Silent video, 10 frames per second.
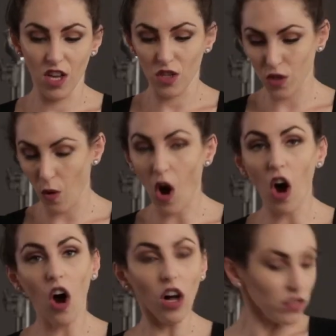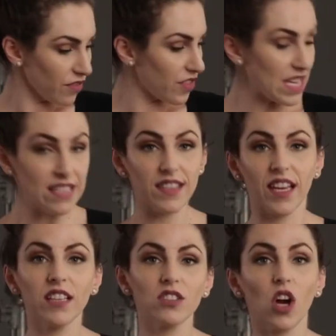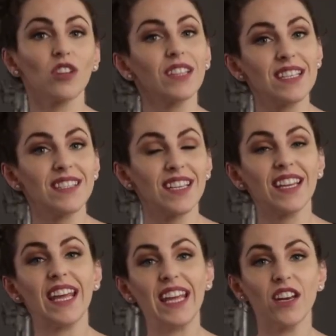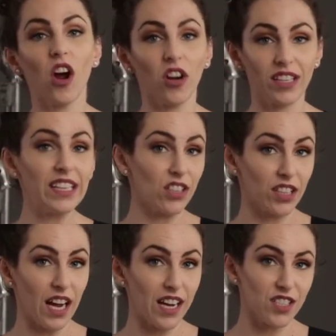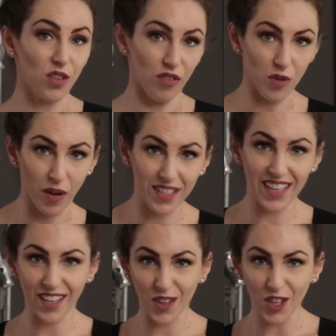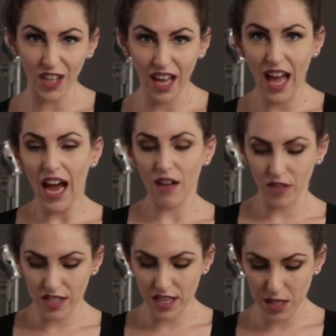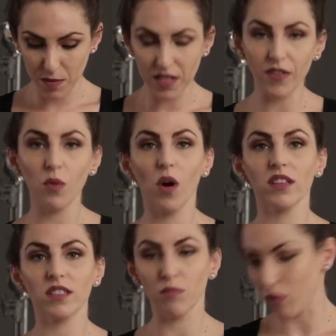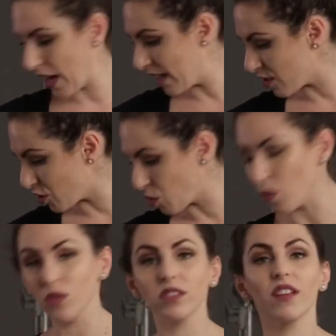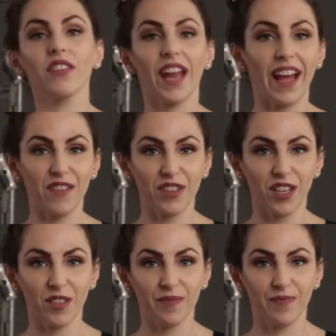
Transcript: So all of these things are listed in our gear guide. So if you want to take a look, I've listed the specific ones, the brands, the tools that I have here.